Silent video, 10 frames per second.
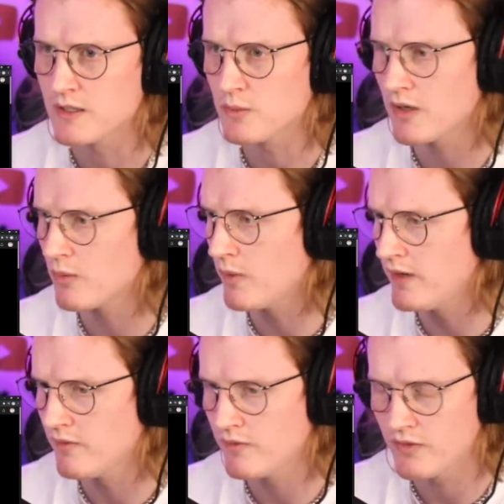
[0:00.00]
We're going to
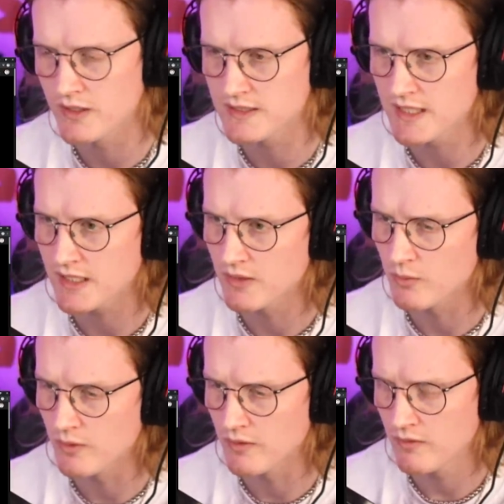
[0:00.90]
wait for the second
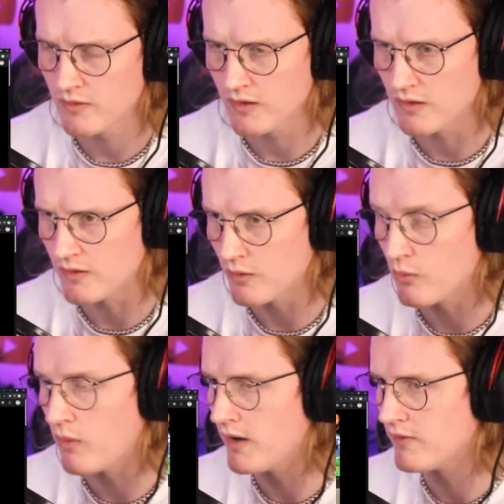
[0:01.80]
one or
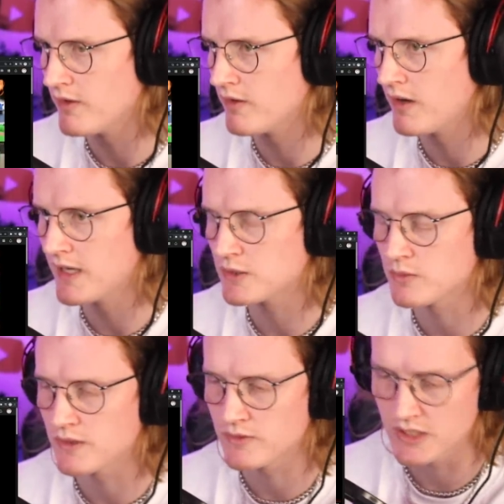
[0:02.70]
whatever. The next
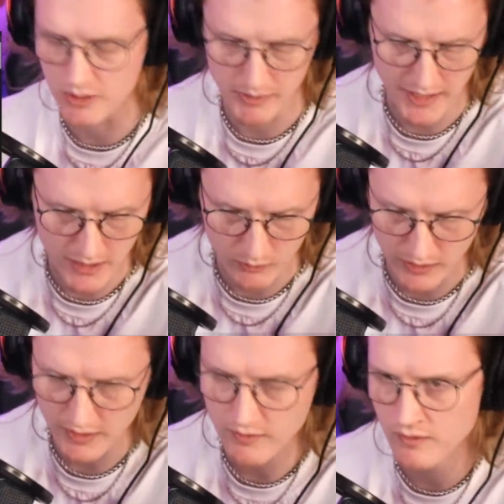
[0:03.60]
one's obviously going to be
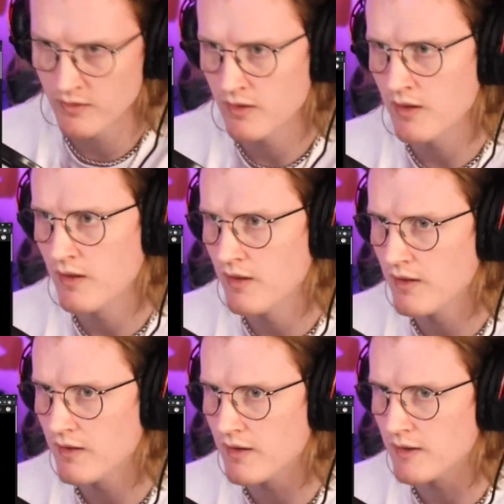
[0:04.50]
Henry.
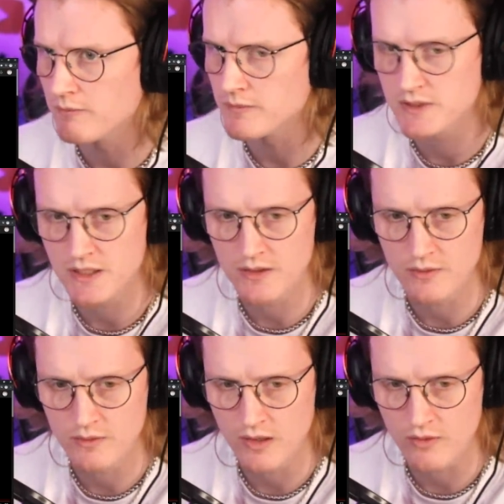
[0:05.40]

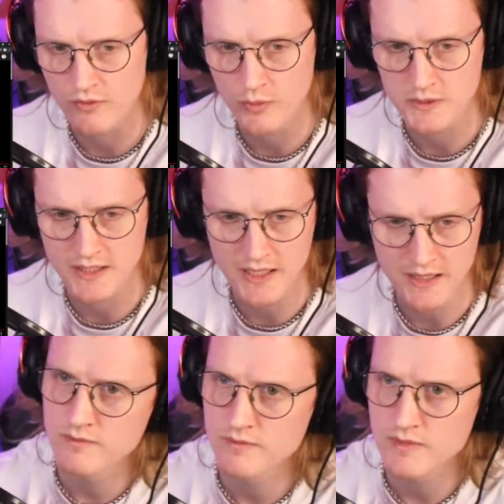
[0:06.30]
So I look forward to
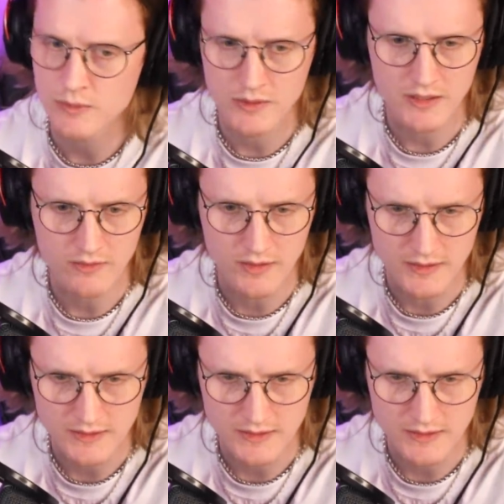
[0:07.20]
that. There we go, guys.